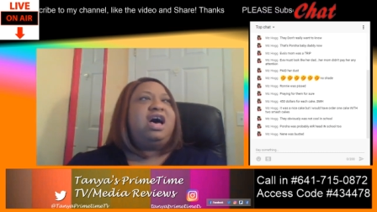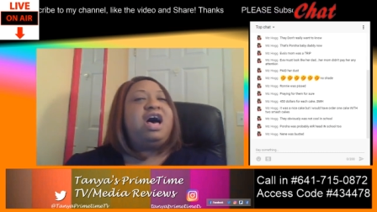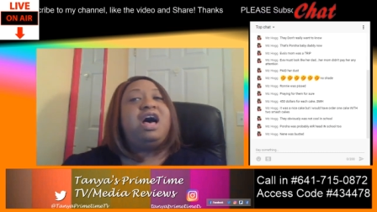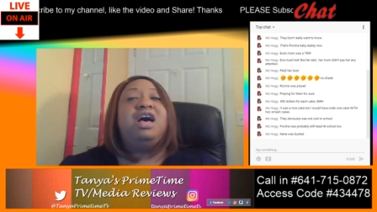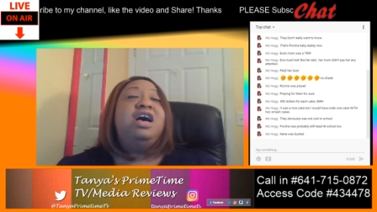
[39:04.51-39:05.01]

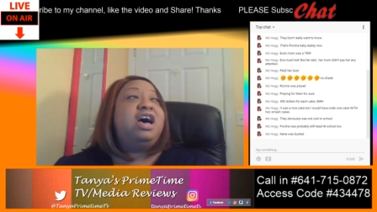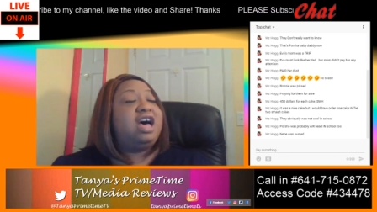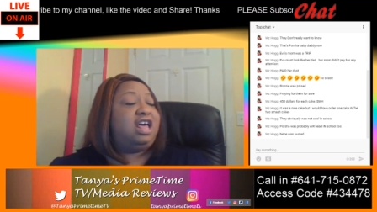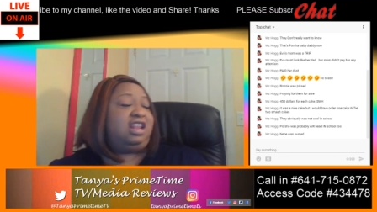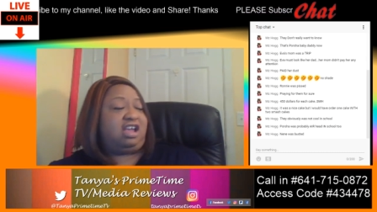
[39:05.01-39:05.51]
uh,
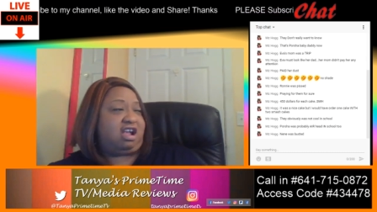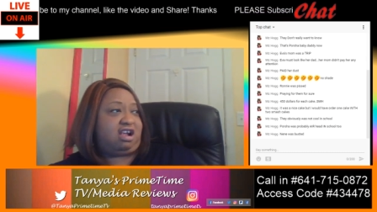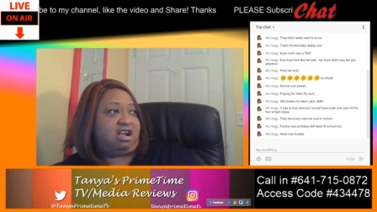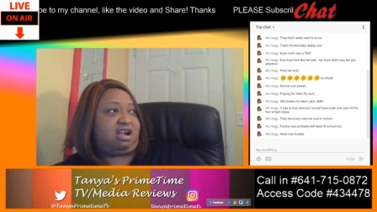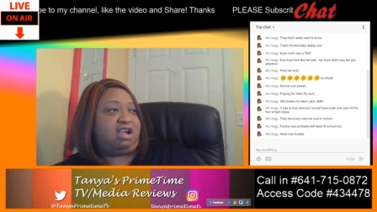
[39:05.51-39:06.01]

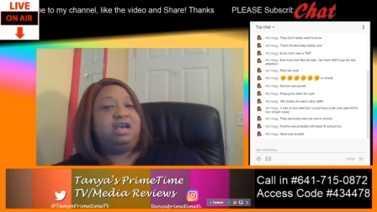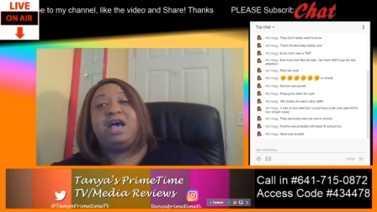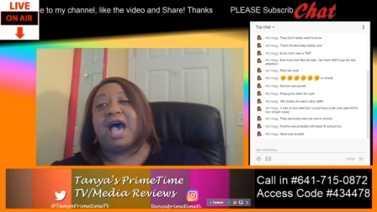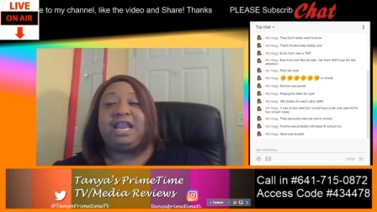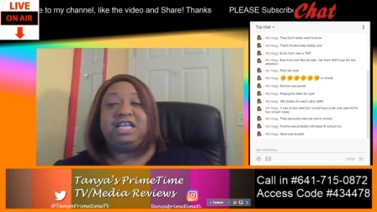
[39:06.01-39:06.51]
hello.
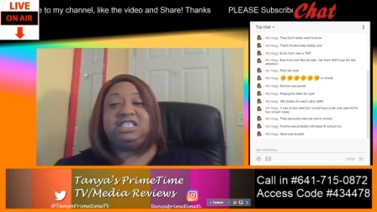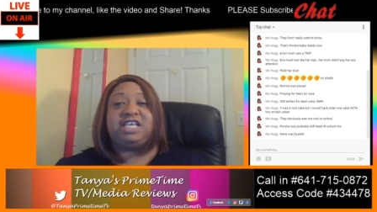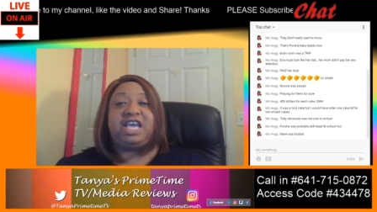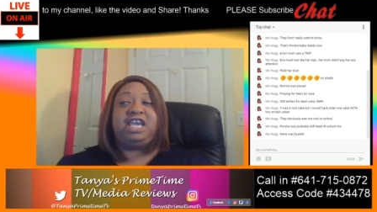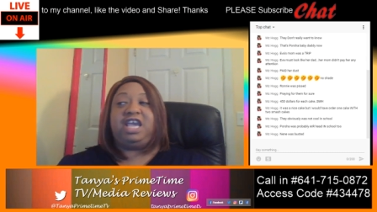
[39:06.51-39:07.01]
I didn't
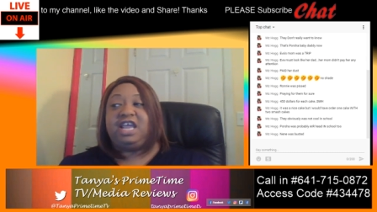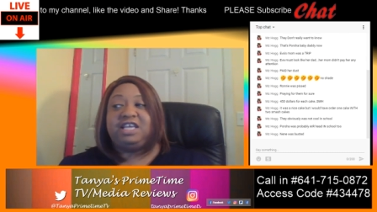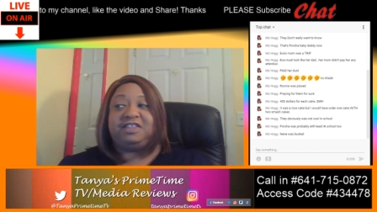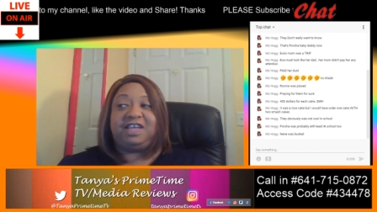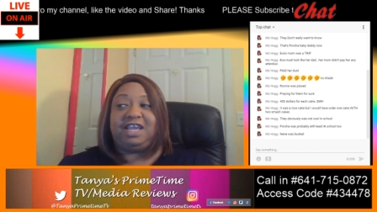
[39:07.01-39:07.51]
say
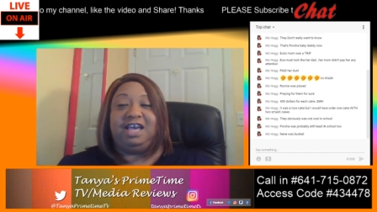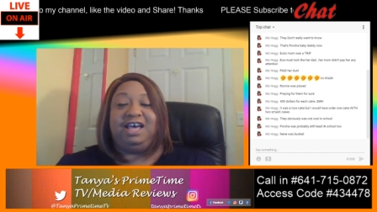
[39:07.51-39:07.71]
anything.